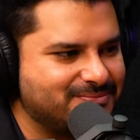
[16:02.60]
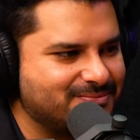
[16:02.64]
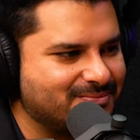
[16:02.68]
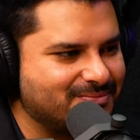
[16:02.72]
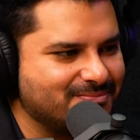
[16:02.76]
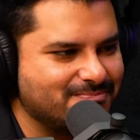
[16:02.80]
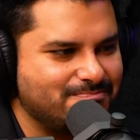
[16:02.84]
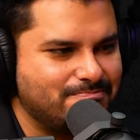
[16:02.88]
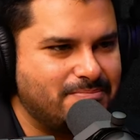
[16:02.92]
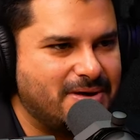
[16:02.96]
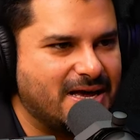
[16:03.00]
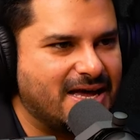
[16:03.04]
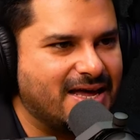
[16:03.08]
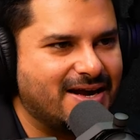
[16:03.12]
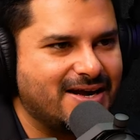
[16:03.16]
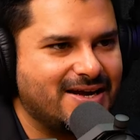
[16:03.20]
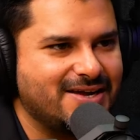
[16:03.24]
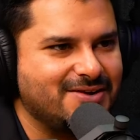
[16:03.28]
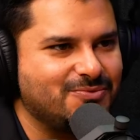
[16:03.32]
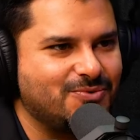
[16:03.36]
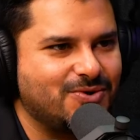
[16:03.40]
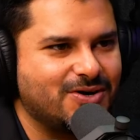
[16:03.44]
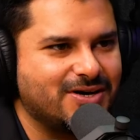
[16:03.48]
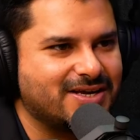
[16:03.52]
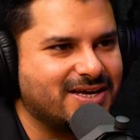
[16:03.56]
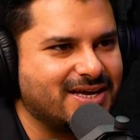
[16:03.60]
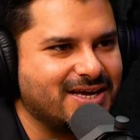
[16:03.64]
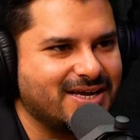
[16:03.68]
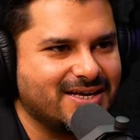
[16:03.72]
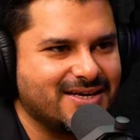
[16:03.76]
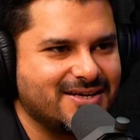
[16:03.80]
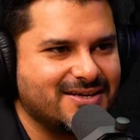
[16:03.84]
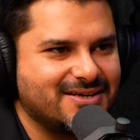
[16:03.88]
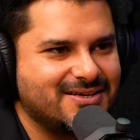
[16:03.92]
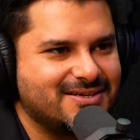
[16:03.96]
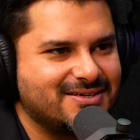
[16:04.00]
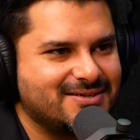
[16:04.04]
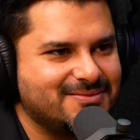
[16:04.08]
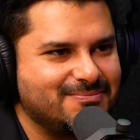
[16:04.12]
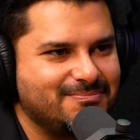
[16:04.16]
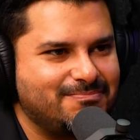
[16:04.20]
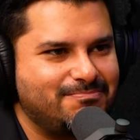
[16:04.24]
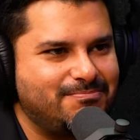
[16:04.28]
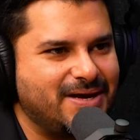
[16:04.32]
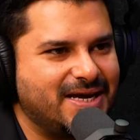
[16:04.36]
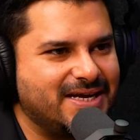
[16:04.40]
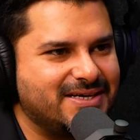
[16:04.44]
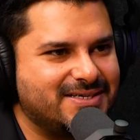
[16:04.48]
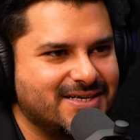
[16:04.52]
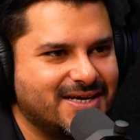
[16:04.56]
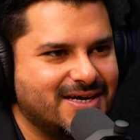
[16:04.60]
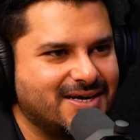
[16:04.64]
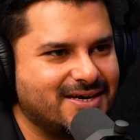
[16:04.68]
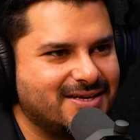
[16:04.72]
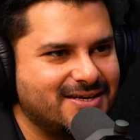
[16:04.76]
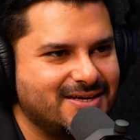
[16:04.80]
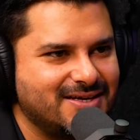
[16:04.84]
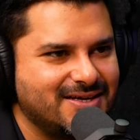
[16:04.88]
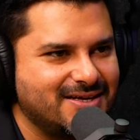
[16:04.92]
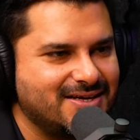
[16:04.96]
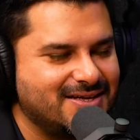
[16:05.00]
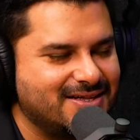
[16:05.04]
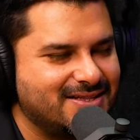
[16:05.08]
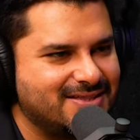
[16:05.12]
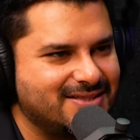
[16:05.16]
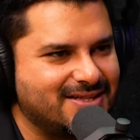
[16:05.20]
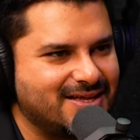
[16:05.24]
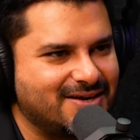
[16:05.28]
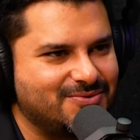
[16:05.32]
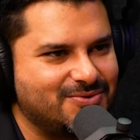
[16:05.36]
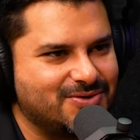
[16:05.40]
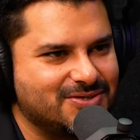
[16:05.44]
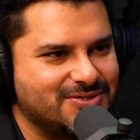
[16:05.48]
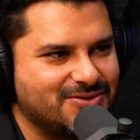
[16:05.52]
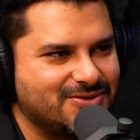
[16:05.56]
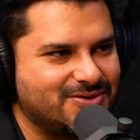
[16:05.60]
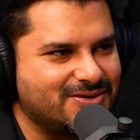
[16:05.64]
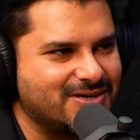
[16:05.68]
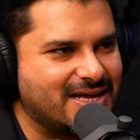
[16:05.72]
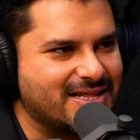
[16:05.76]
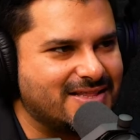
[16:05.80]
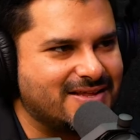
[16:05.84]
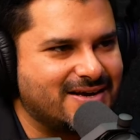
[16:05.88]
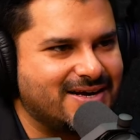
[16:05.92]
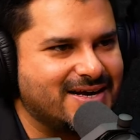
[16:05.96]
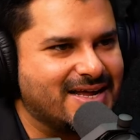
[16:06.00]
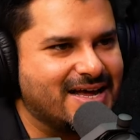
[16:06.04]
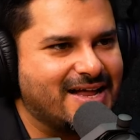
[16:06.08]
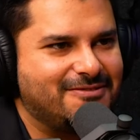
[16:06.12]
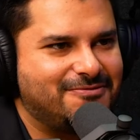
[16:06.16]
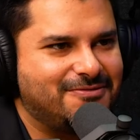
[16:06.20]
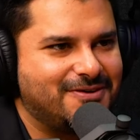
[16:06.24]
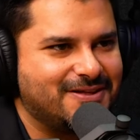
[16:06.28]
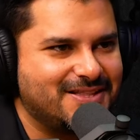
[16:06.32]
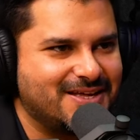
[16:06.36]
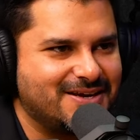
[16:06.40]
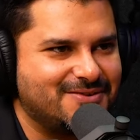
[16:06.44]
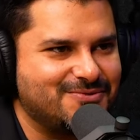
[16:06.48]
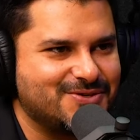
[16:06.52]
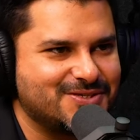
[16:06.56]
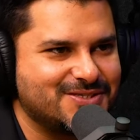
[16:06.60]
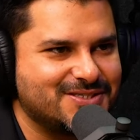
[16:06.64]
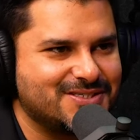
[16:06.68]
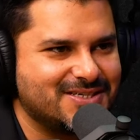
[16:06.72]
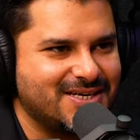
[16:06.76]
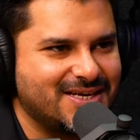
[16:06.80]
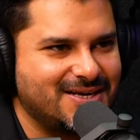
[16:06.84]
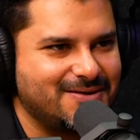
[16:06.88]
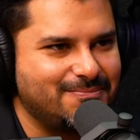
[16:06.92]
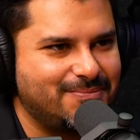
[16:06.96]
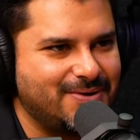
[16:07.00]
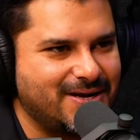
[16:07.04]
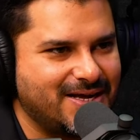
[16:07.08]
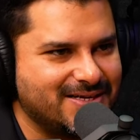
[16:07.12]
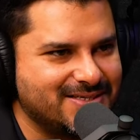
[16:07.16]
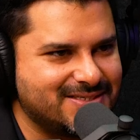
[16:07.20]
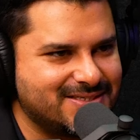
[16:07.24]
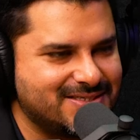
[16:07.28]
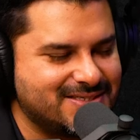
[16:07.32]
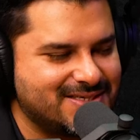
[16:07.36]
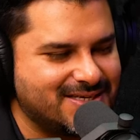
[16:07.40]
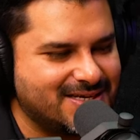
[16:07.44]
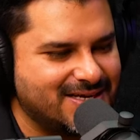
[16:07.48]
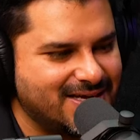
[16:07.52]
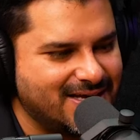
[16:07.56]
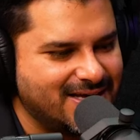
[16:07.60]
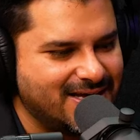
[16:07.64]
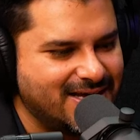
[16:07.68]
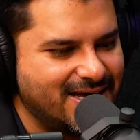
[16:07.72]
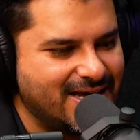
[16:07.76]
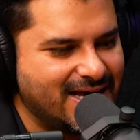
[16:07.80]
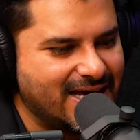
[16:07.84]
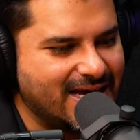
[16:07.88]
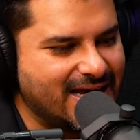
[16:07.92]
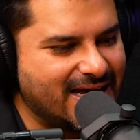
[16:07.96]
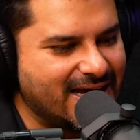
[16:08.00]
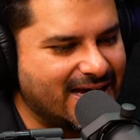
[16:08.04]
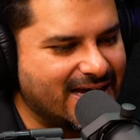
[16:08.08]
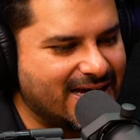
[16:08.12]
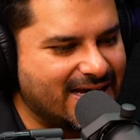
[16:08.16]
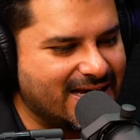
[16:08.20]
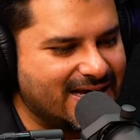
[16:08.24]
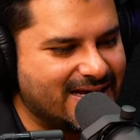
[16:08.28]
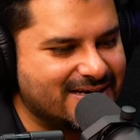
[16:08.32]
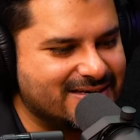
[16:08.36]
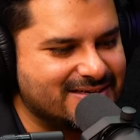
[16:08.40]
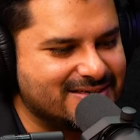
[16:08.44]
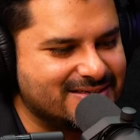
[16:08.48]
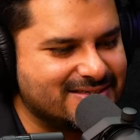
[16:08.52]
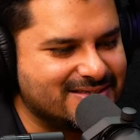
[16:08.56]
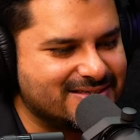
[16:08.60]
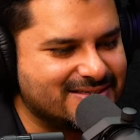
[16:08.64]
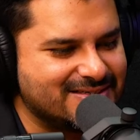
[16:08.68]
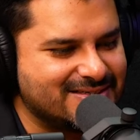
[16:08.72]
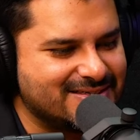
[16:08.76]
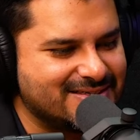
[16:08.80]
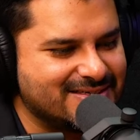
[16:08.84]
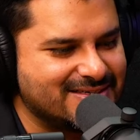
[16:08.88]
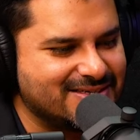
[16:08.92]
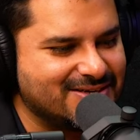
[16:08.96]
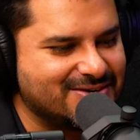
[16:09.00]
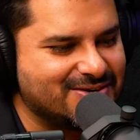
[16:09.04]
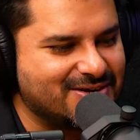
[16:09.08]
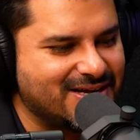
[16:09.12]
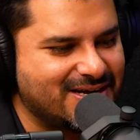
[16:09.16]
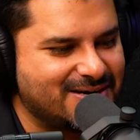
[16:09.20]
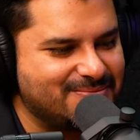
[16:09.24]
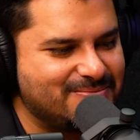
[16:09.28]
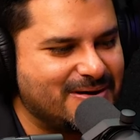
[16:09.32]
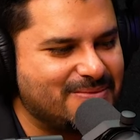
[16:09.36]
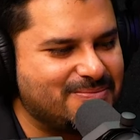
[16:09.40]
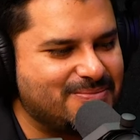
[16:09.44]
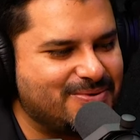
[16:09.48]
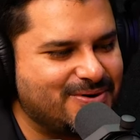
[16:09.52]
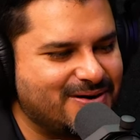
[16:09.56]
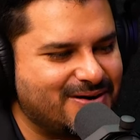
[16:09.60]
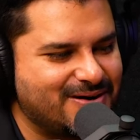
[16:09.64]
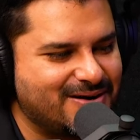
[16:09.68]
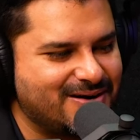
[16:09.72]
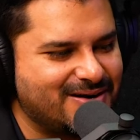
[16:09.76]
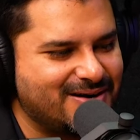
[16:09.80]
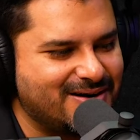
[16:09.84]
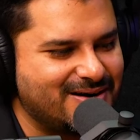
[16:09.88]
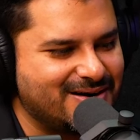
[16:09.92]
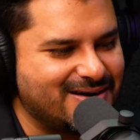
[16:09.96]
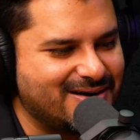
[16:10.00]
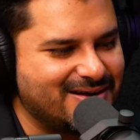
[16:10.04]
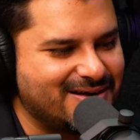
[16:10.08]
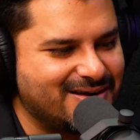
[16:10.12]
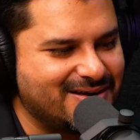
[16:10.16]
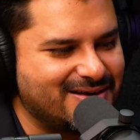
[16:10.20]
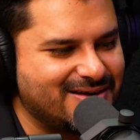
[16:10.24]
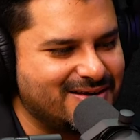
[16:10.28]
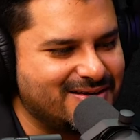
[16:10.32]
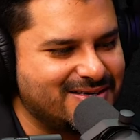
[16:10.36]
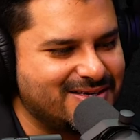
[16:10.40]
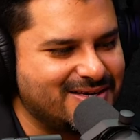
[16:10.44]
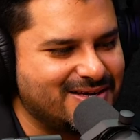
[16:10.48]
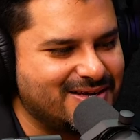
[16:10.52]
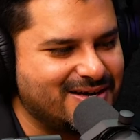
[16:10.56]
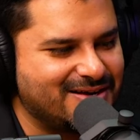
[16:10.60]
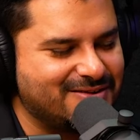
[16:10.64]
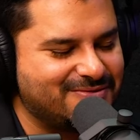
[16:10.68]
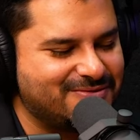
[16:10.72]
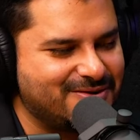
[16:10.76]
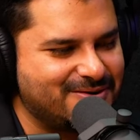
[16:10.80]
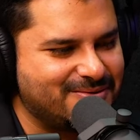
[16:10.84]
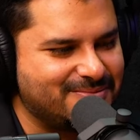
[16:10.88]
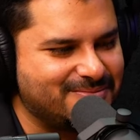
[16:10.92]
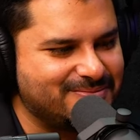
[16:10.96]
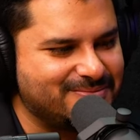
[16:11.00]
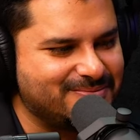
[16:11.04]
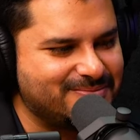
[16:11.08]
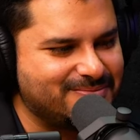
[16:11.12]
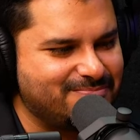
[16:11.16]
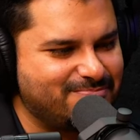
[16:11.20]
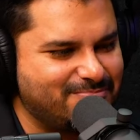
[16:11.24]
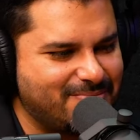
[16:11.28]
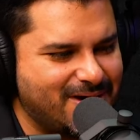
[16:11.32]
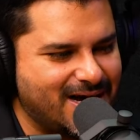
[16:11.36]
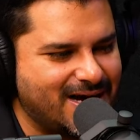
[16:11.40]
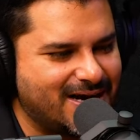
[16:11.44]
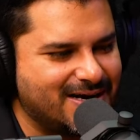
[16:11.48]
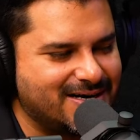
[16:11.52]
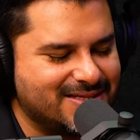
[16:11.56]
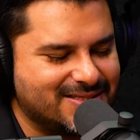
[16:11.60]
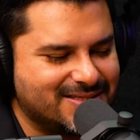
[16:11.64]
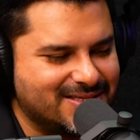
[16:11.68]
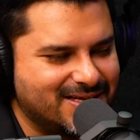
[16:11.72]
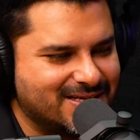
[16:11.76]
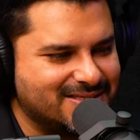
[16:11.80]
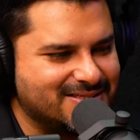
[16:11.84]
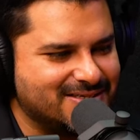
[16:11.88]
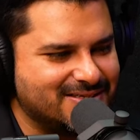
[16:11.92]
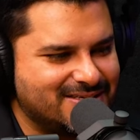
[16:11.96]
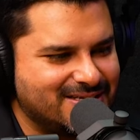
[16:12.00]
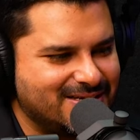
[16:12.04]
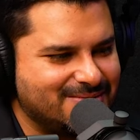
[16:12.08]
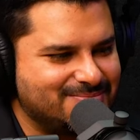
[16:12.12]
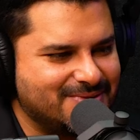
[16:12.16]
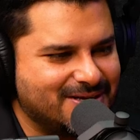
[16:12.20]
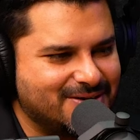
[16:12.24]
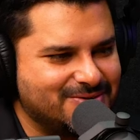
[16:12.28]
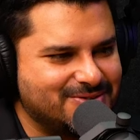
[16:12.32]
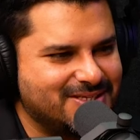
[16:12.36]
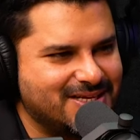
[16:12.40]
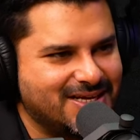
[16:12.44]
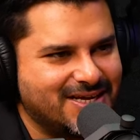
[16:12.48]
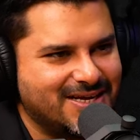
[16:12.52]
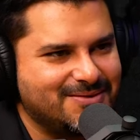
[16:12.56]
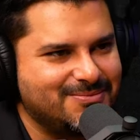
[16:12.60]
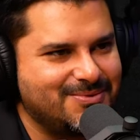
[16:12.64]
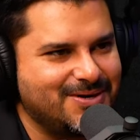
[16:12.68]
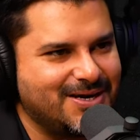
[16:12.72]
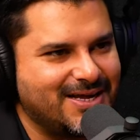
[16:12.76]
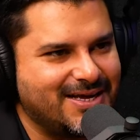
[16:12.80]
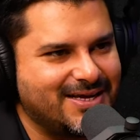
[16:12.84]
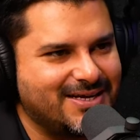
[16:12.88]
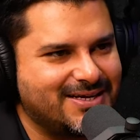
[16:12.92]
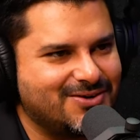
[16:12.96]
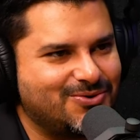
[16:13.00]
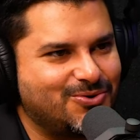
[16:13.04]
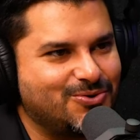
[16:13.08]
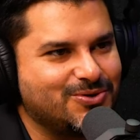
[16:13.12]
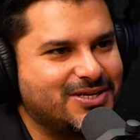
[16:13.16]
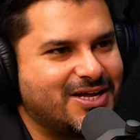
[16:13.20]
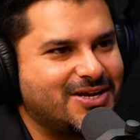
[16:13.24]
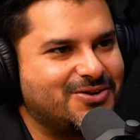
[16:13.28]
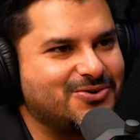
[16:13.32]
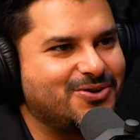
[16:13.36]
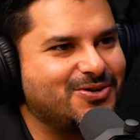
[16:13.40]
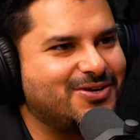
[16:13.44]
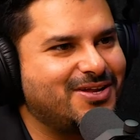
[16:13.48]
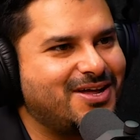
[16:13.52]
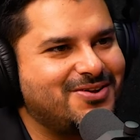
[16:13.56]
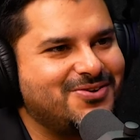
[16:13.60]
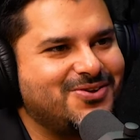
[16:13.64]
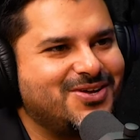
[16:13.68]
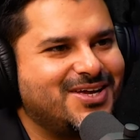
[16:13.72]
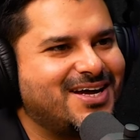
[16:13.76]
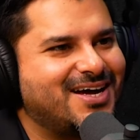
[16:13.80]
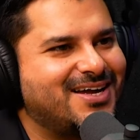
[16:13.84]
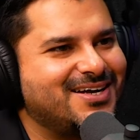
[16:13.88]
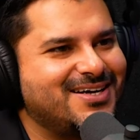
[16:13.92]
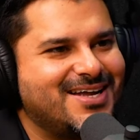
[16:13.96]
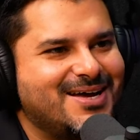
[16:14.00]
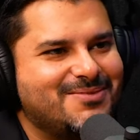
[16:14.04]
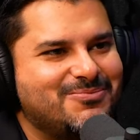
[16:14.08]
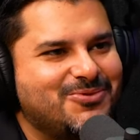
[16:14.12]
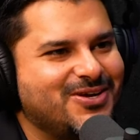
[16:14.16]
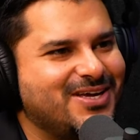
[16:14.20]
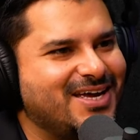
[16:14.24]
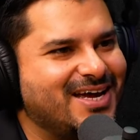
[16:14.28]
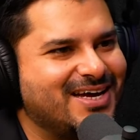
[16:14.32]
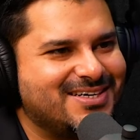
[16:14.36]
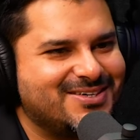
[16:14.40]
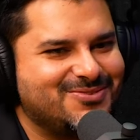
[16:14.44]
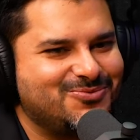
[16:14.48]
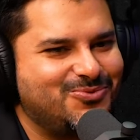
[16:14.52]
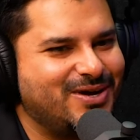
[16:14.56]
like a barely working beta that was or rather an alpha that was in place and you know, I remember uh, hearing from Matt and the other team out there be like, hold on, hold on, you can't demo yet.